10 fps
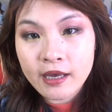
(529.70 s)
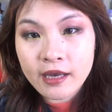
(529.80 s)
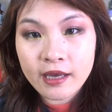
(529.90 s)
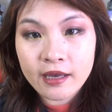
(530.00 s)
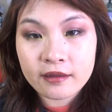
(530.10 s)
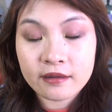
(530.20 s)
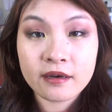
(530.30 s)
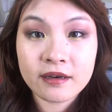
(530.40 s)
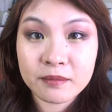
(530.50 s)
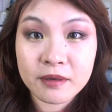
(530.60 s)
And
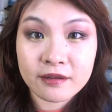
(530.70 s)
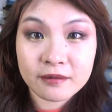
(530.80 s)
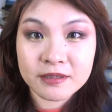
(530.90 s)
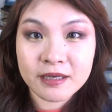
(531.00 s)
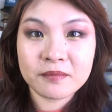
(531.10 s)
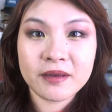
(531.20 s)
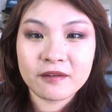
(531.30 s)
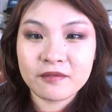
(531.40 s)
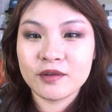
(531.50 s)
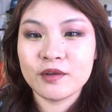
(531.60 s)
uh, give me a thumbs up
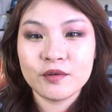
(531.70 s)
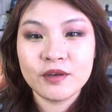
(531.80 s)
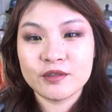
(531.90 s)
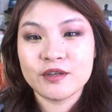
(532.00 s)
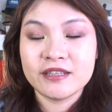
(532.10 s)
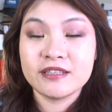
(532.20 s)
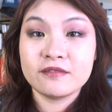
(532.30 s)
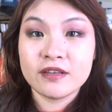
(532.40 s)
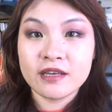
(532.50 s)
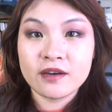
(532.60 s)
if you enjoyed this
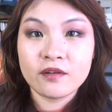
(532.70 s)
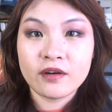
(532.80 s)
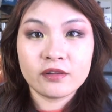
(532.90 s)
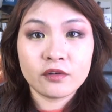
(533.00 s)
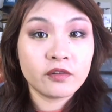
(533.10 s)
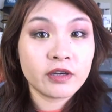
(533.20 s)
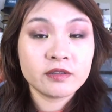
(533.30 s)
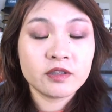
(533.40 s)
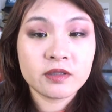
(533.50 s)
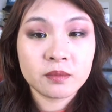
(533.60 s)
video. And don't
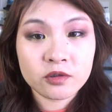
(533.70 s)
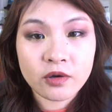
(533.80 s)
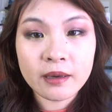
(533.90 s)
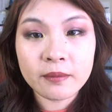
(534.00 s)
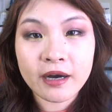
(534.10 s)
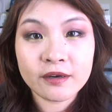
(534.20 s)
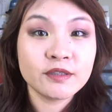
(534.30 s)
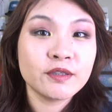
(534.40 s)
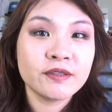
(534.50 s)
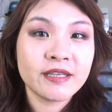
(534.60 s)
forget to subscribe. I'll
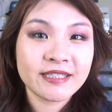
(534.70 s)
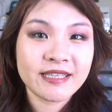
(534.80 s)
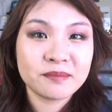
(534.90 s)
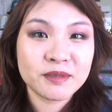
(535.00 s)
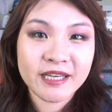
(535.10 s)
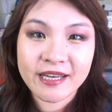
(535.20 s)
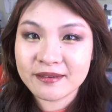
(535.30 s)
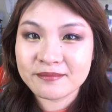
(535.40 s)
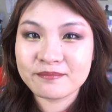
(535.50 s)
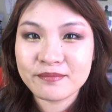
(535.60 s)
see you next time. Take
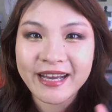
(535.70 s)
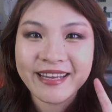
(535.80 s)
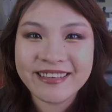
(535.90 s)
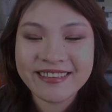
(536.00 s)
care. Bye.